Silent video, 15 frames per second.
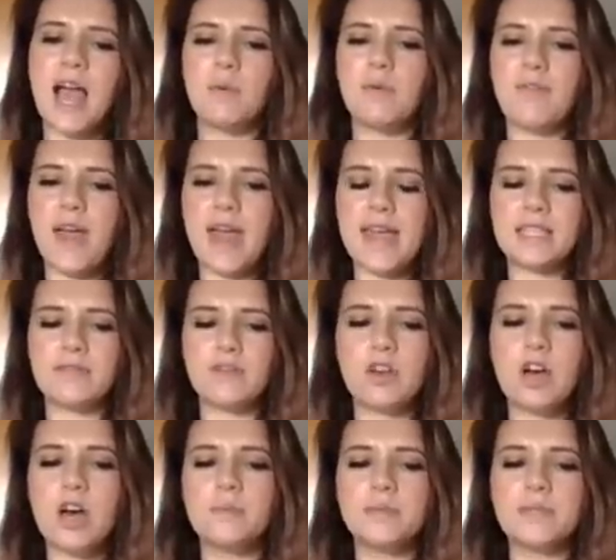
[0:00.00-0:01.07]
And with the Eight of
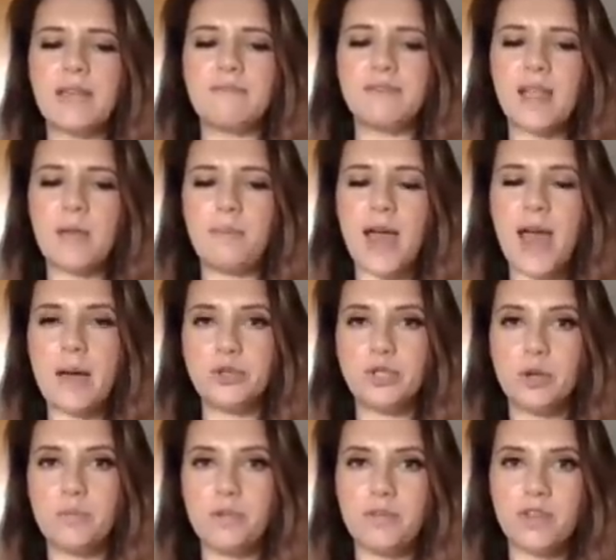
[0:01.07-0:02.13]
Cups, I feel like perhaps
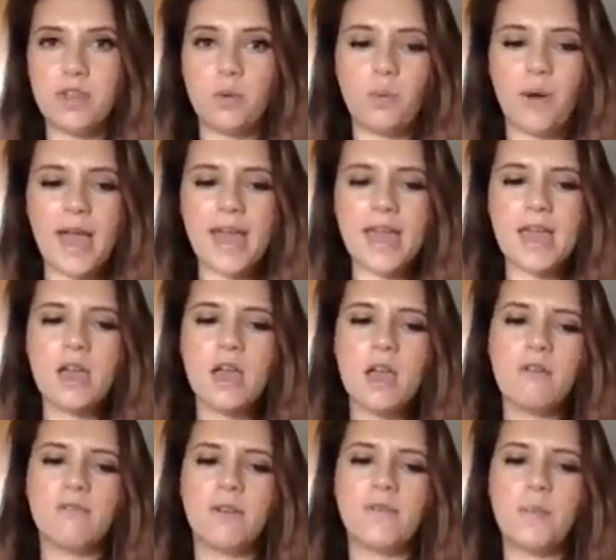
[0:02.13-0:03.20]
you're moving away
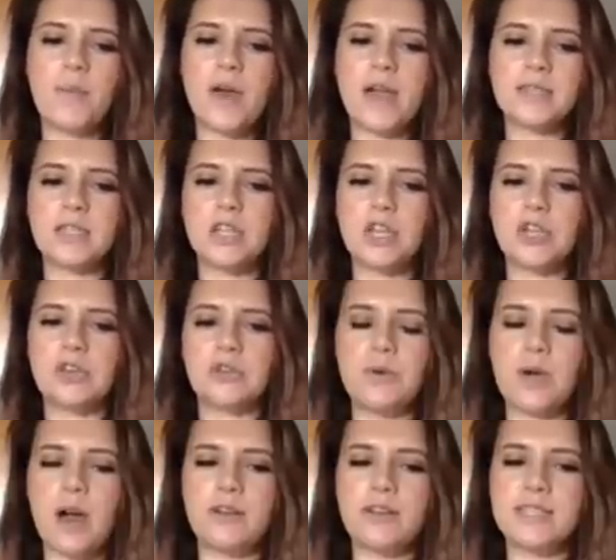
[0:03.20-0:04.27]
from the person who
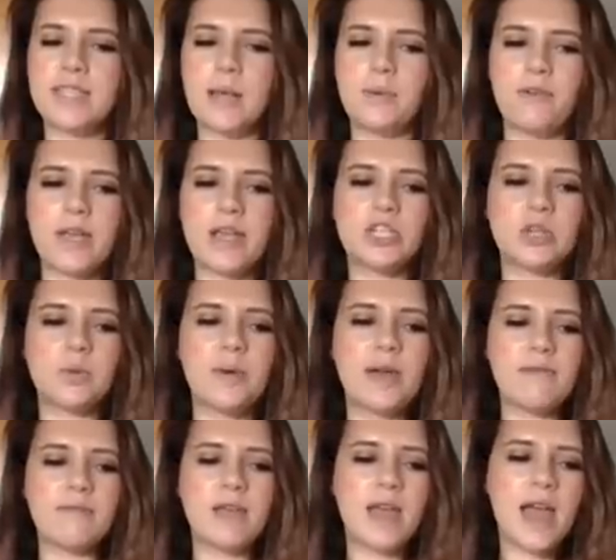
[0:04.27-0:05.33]
you are in separation
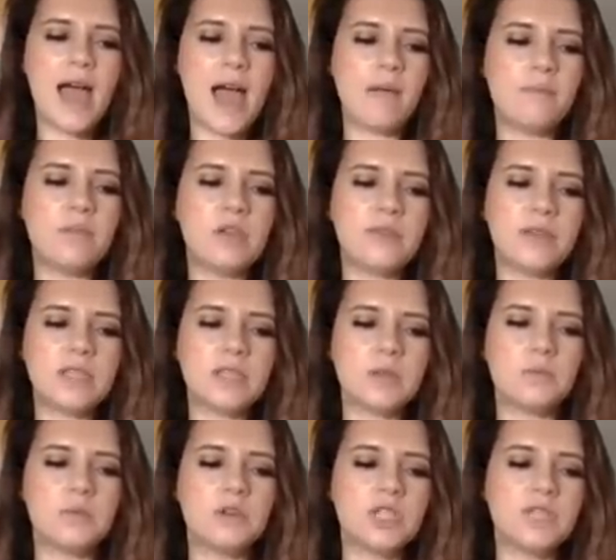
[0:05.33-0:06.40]
with, and moving
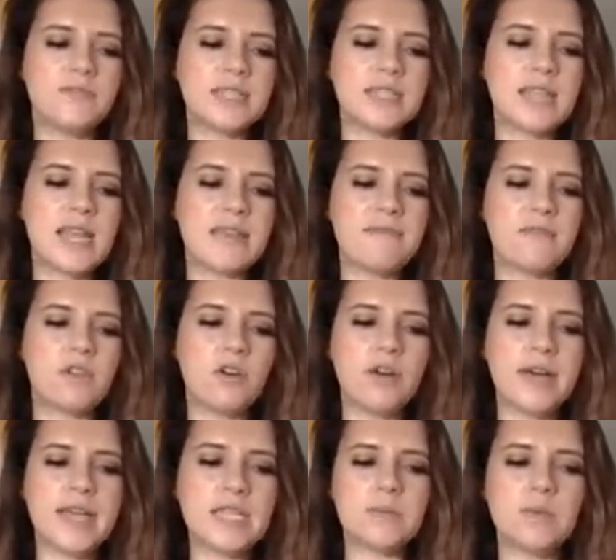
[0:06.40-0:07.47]
towards this Knave of
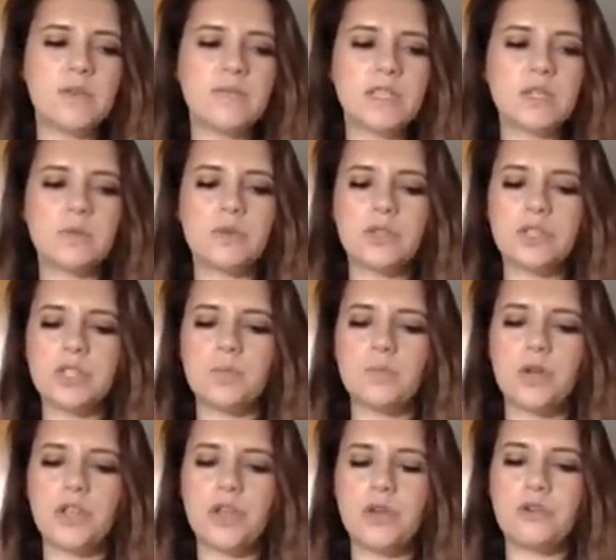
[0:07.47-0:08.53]
Coins, moving towards
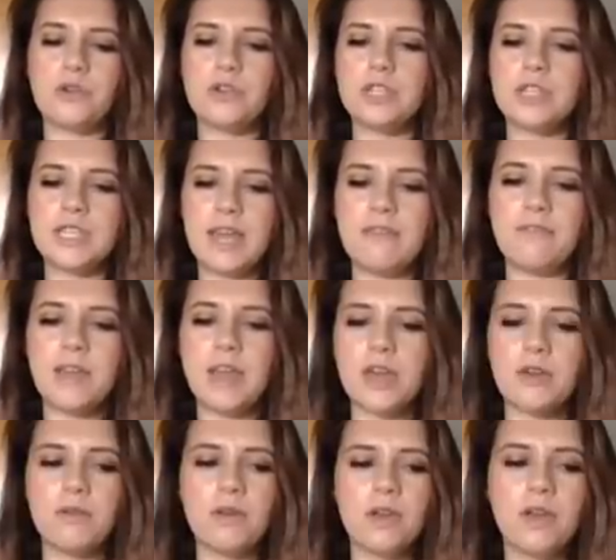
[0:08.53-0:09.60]
someone who could give
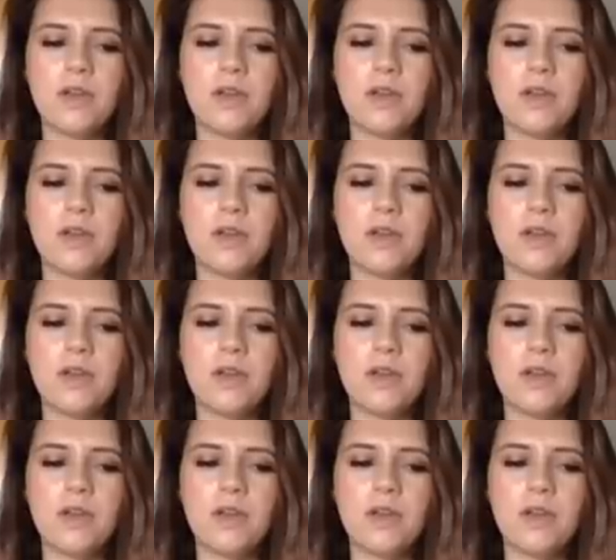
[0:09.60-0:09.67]
you